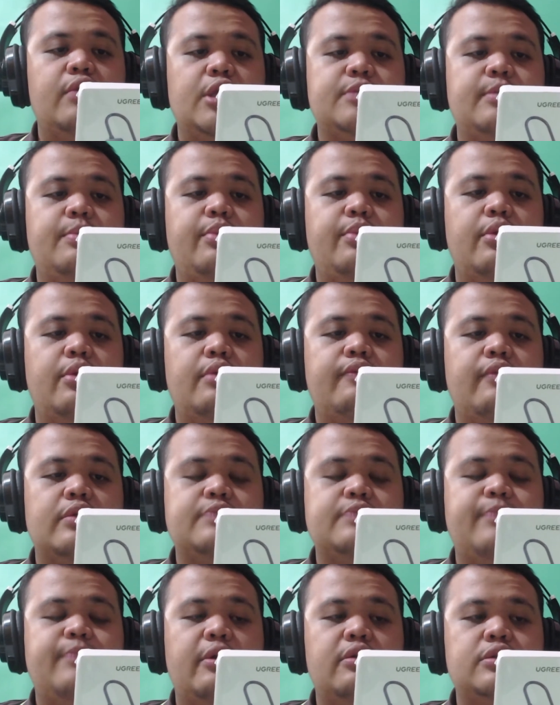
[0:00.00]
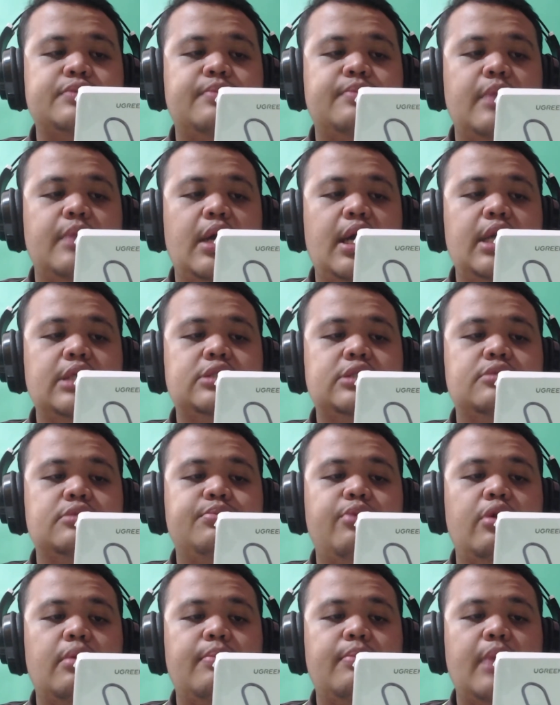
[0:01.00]
port for power supply,
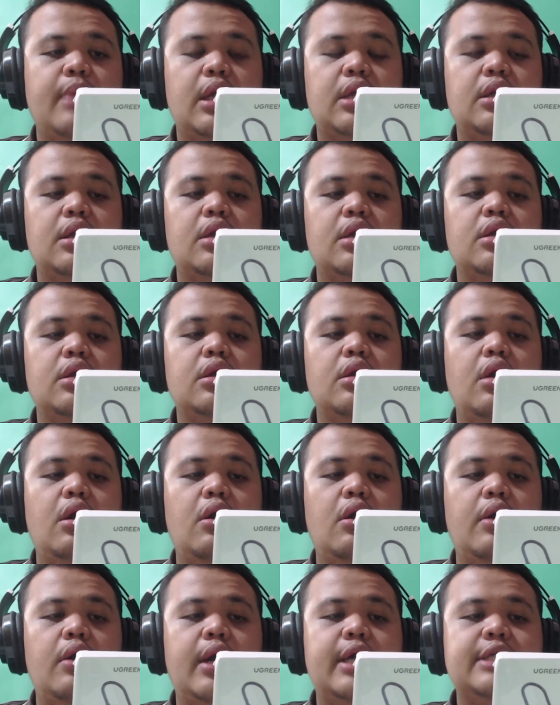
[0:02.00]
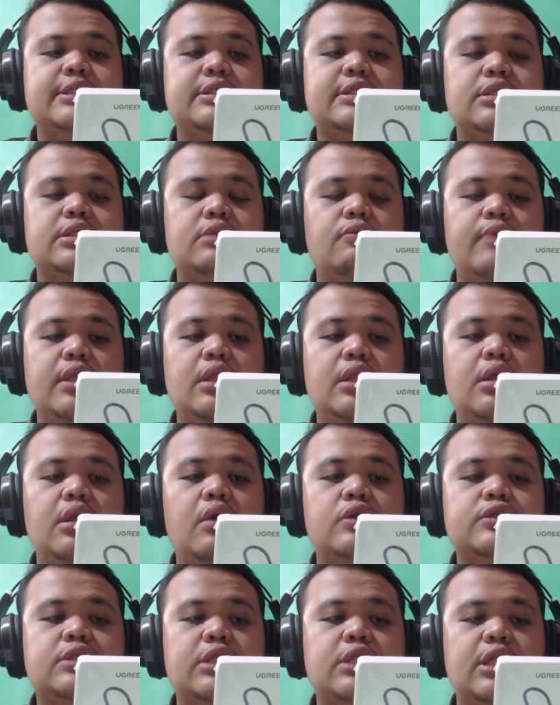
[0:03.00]
support Mac OS,
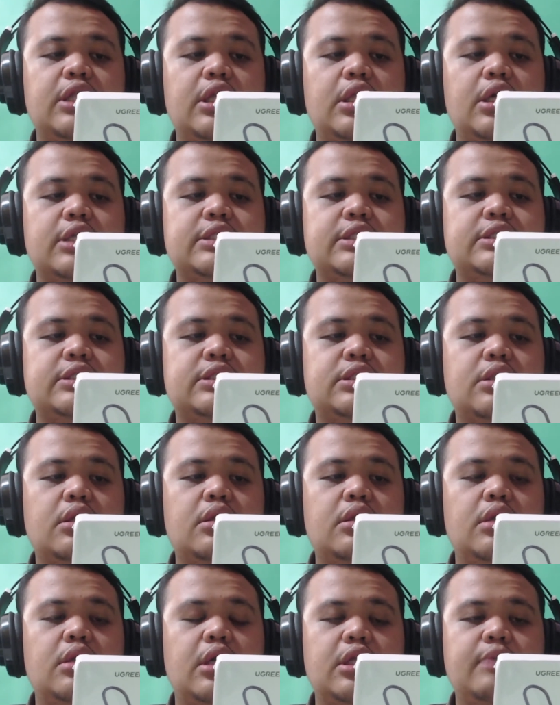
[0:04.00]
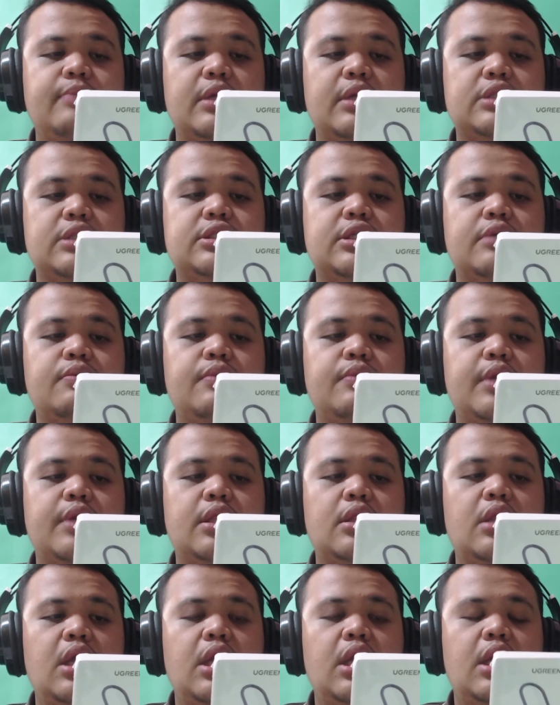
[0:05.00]
Windows, Linux, dimension with
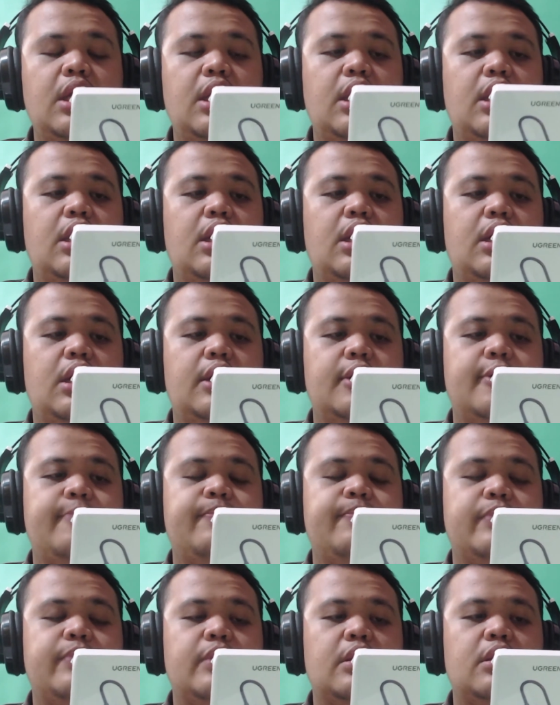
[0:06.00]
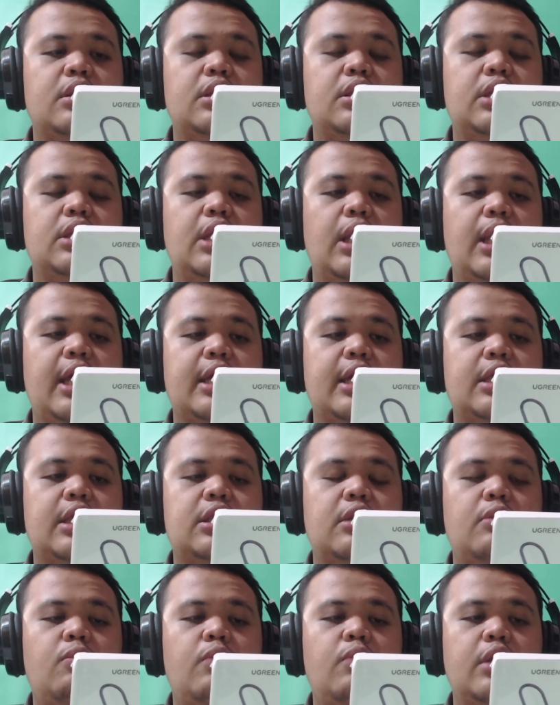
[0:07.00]
the length
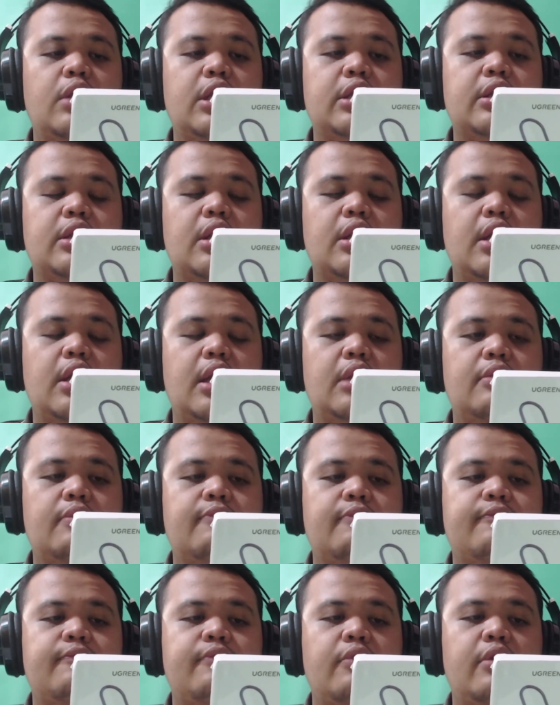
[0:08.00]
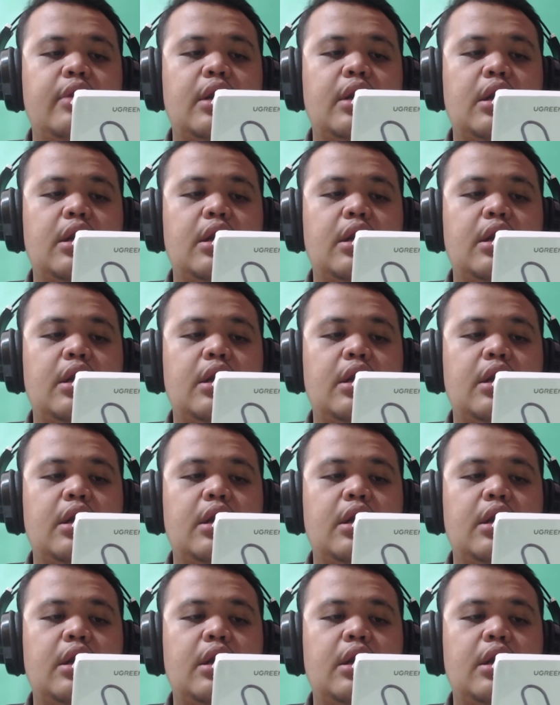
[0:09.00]
104